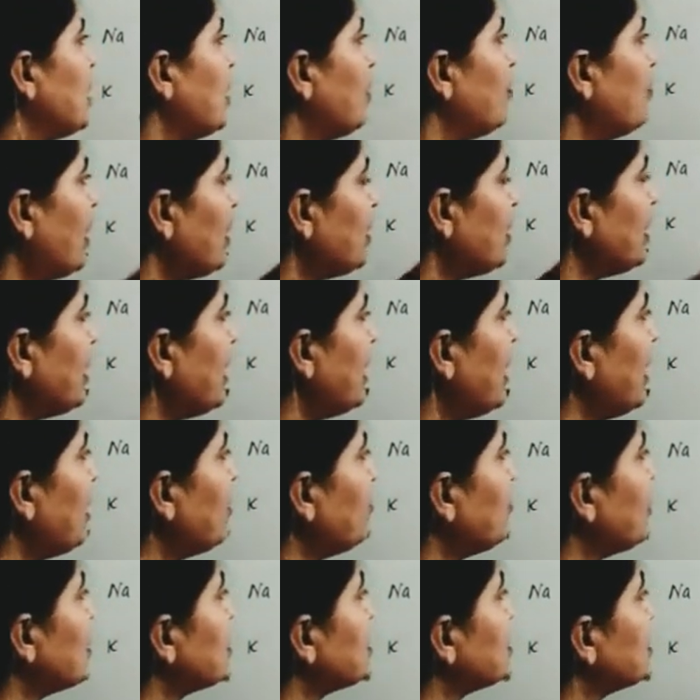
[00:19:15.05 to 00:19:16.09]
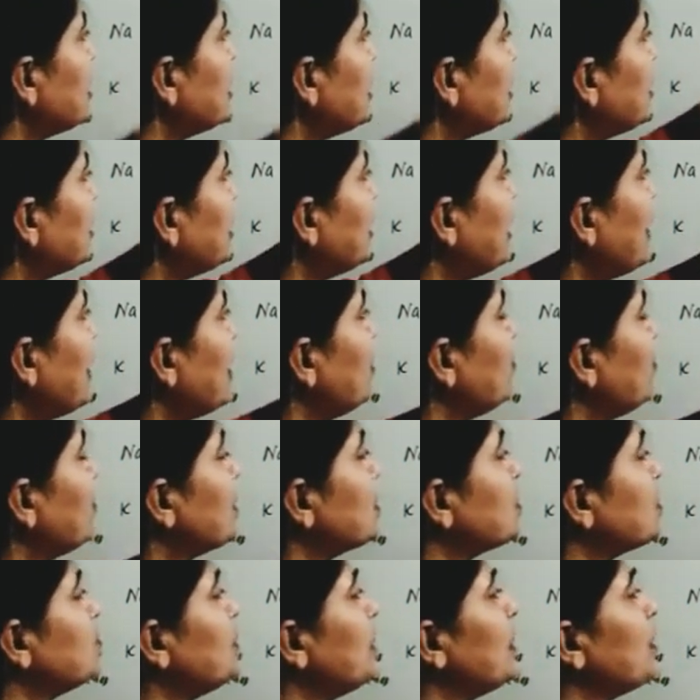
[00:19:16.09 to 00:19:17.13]
But here were certain elements
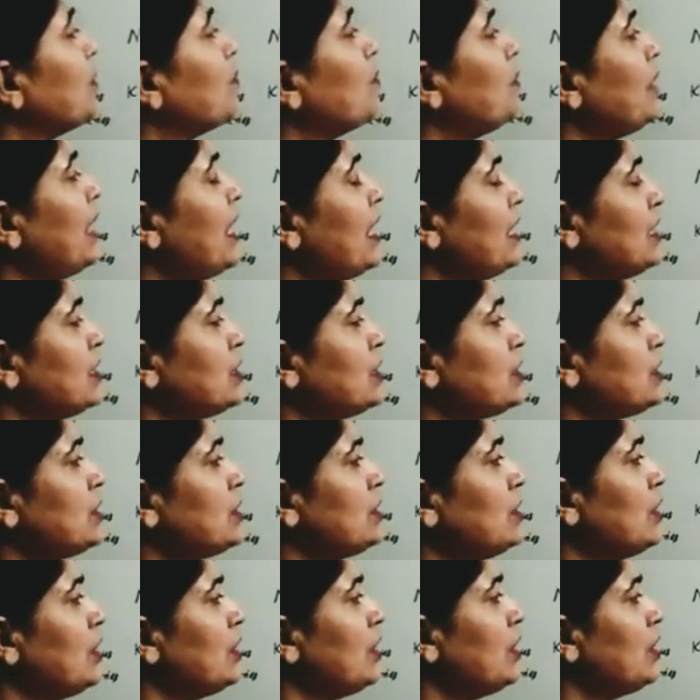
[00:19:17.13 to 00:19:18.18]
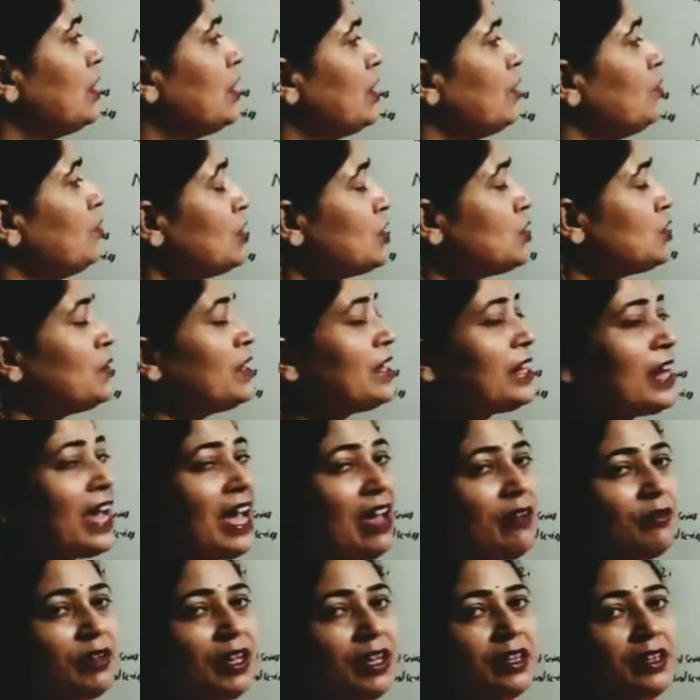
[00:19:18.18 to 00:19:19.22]
being placed which were
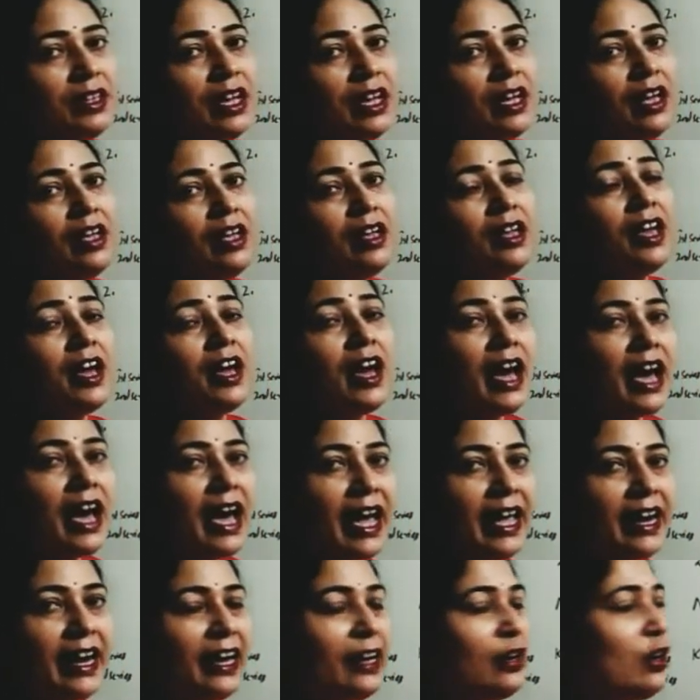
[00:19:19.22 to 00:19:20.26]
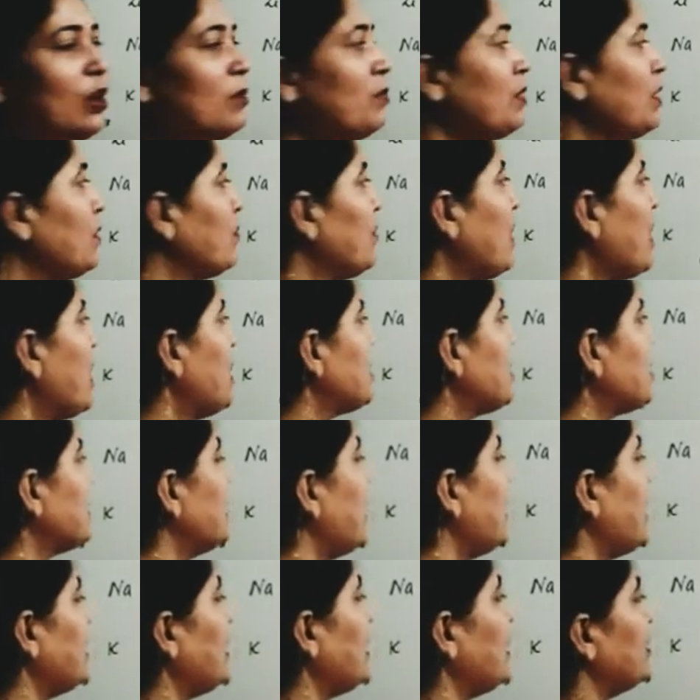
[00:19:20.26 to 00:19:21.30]
having the higher atomic mass
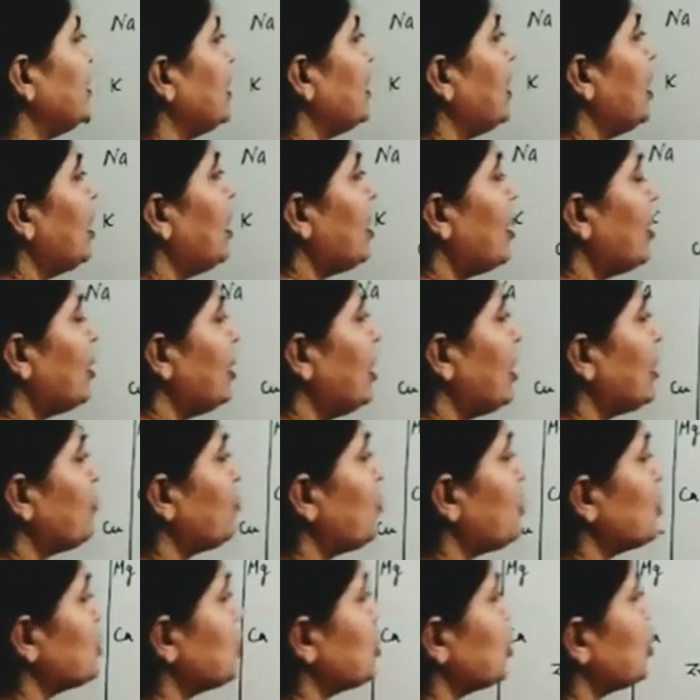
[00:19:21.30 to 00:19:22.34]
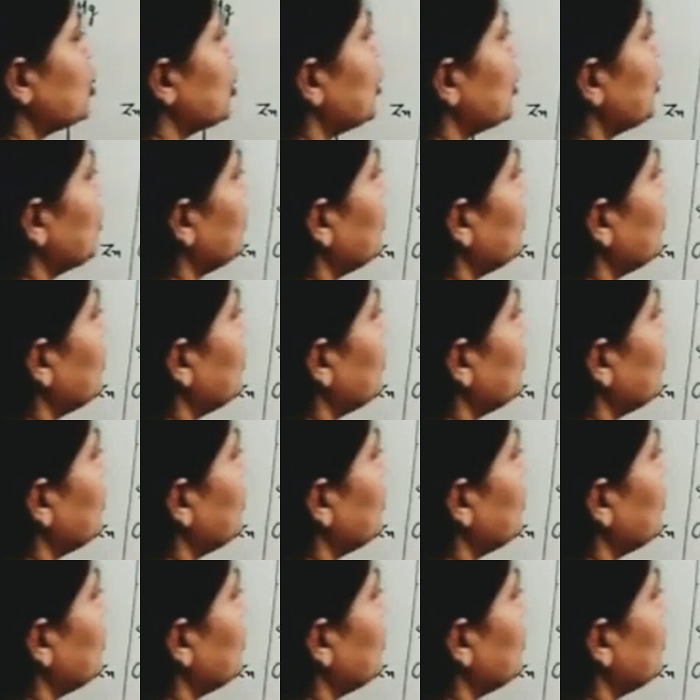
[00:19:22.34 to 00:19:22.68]
getting the earlier position to